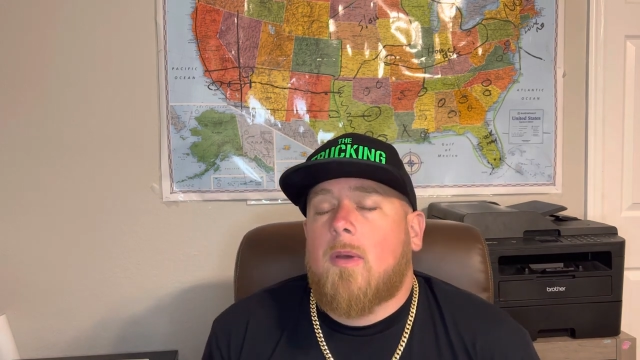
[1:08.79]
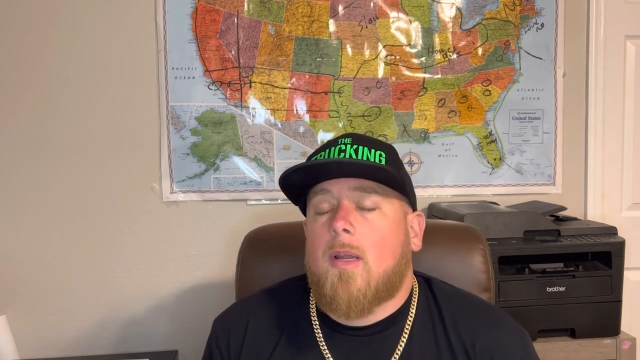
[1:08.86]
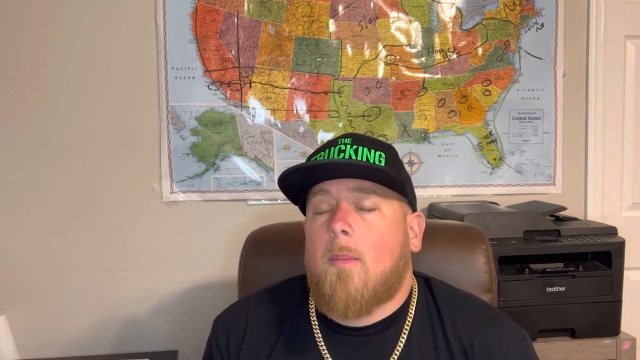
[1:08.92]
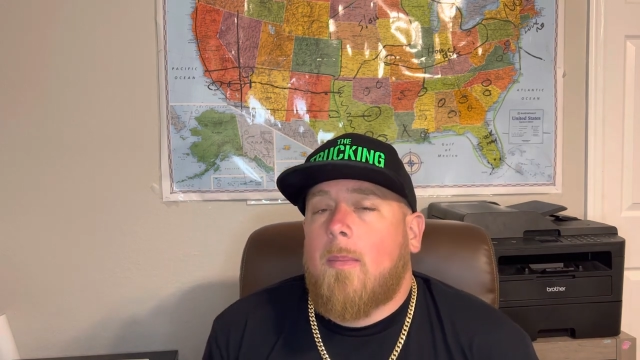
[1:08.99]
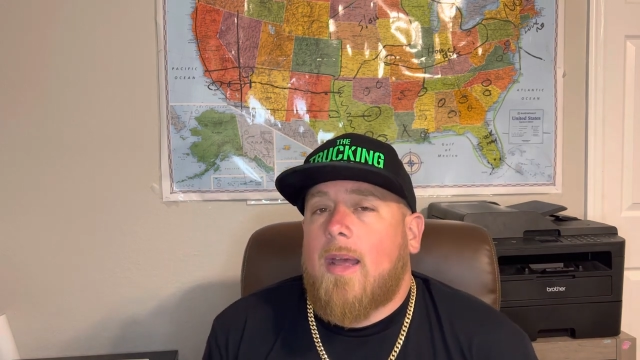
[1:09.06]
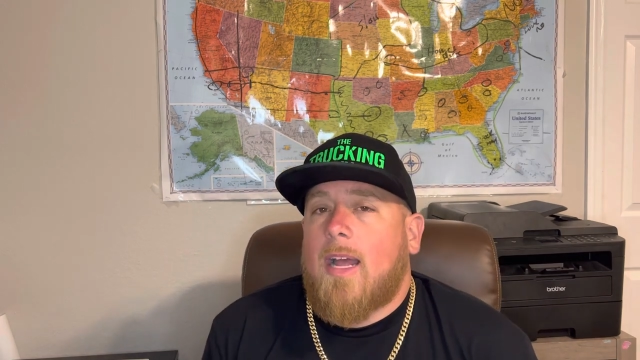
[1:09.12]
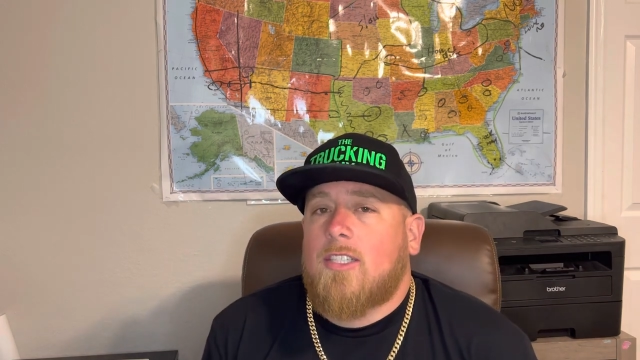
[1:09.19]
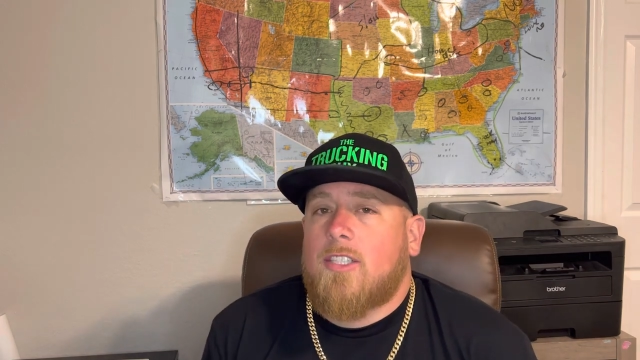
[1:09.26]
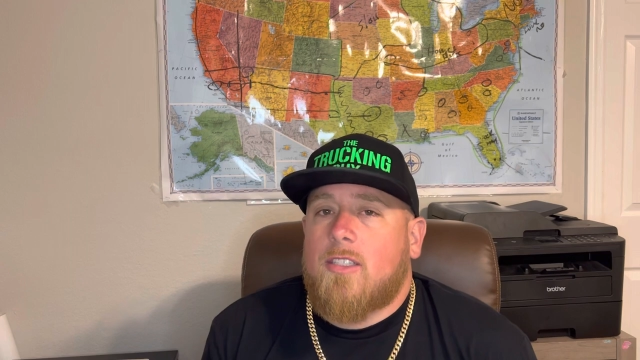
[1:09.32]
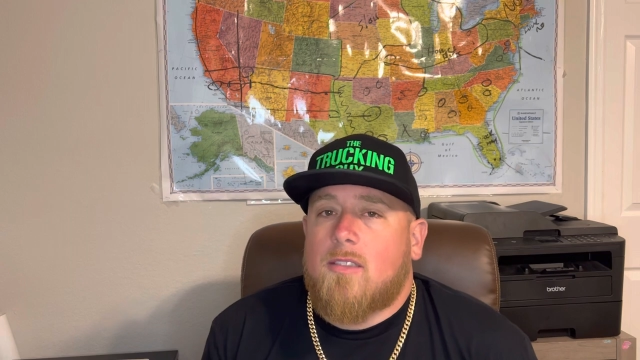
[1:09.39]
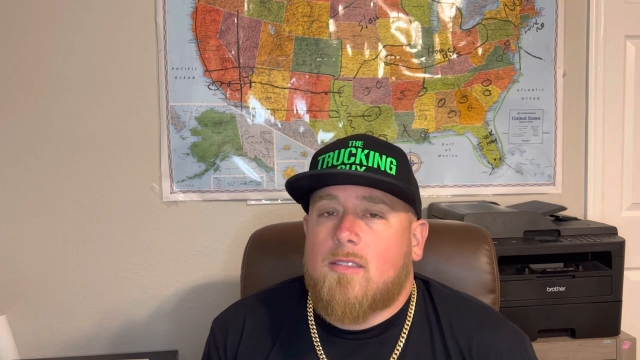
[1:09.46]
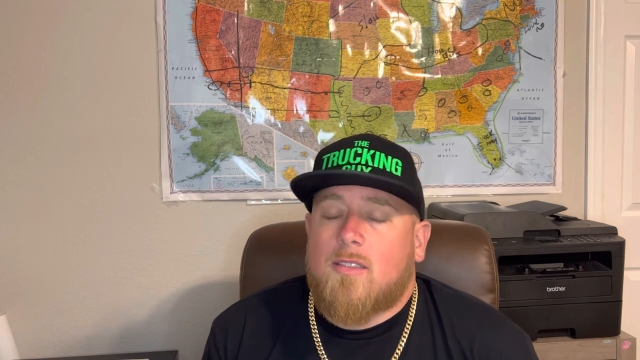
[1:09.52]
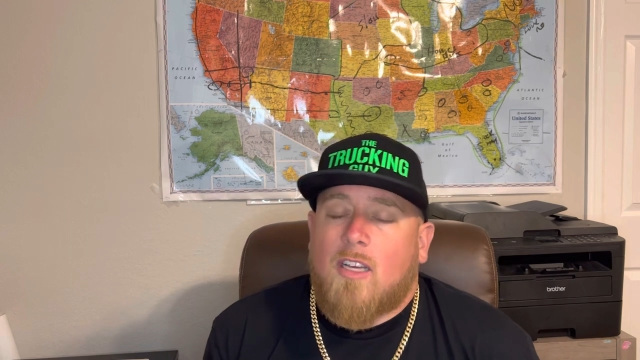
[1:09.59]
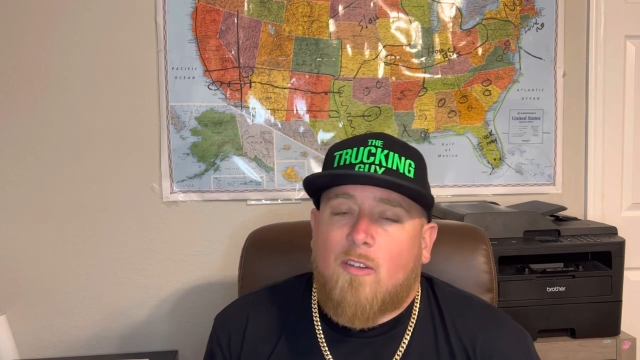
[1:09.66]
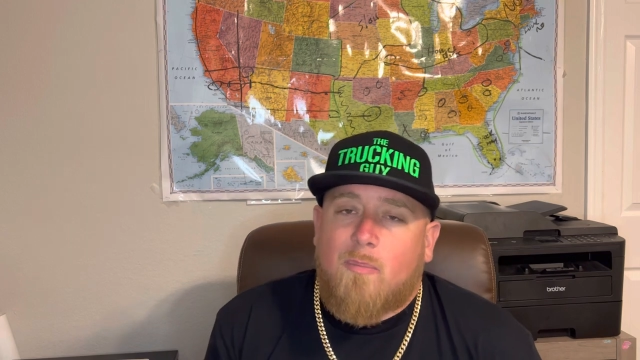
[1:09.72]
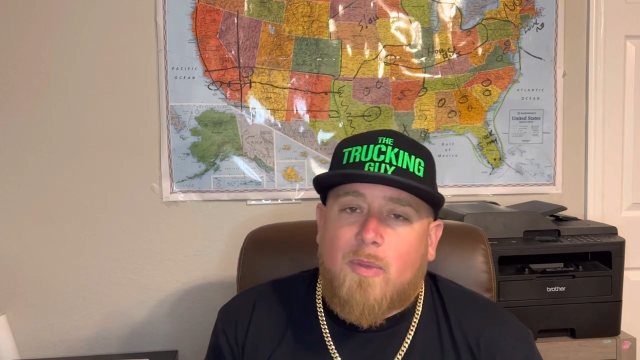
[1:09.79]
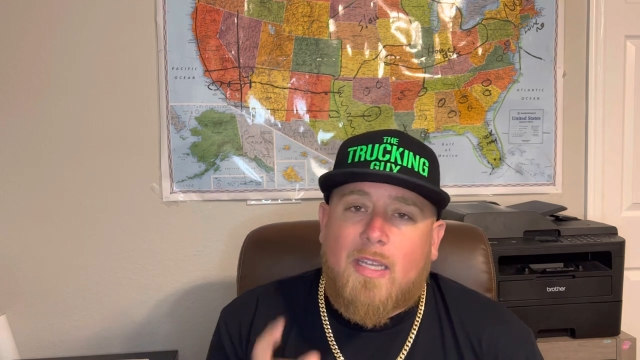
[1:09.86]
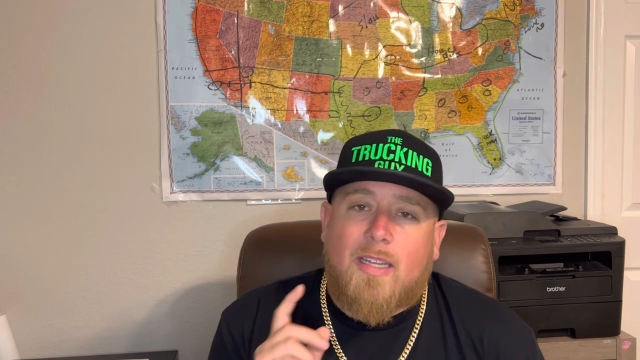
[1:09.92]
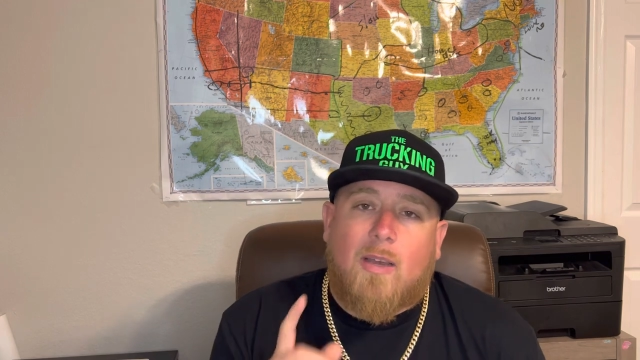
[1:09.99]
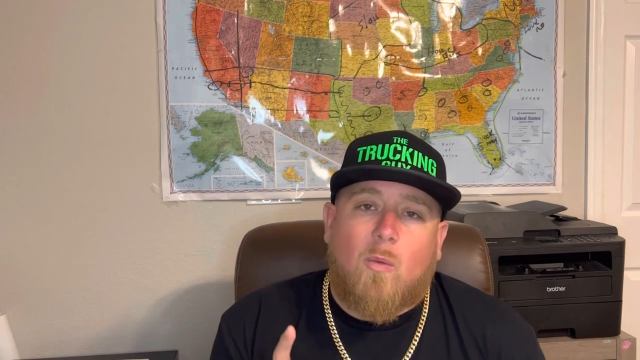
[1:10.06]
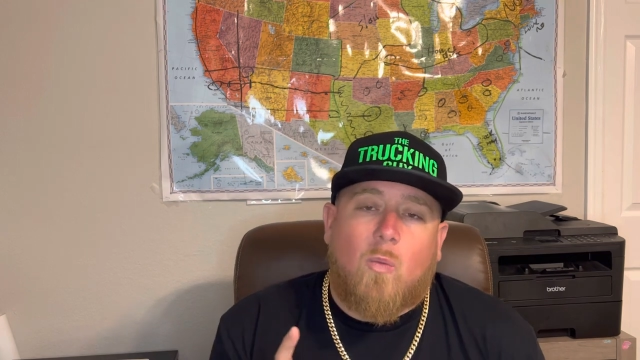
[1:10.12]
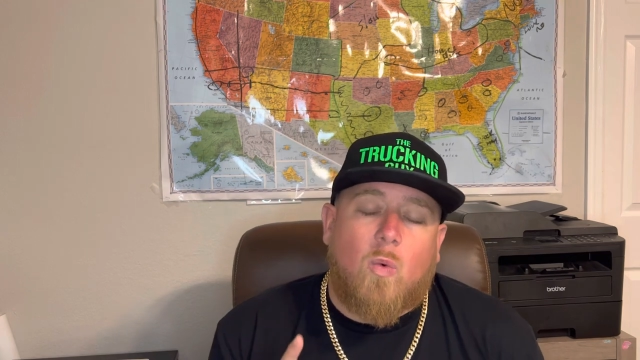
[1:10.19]
but imagine yourself
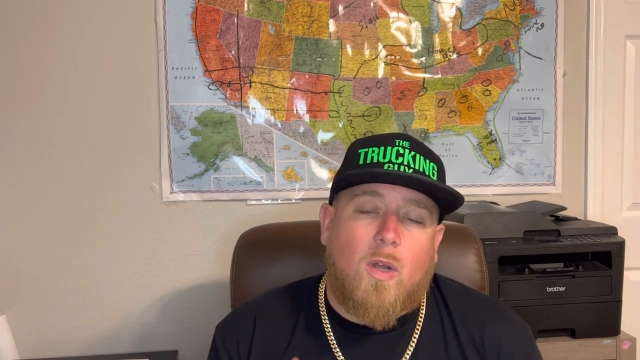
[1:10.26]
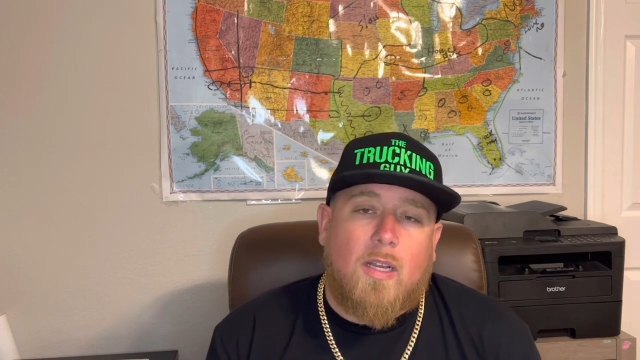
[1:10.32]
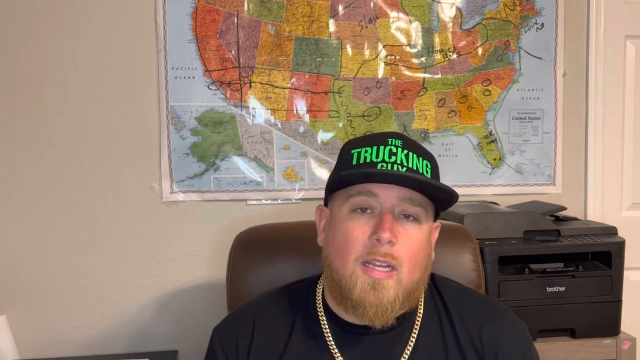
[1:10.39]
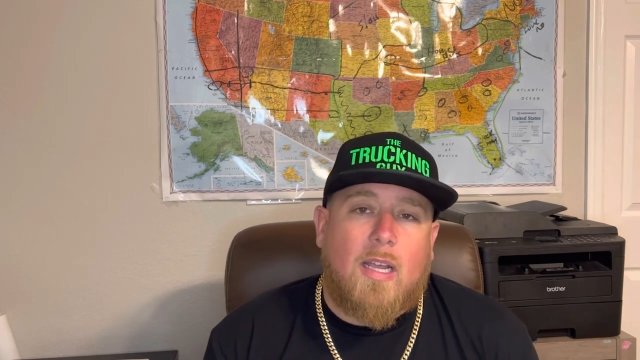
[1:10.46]
being that one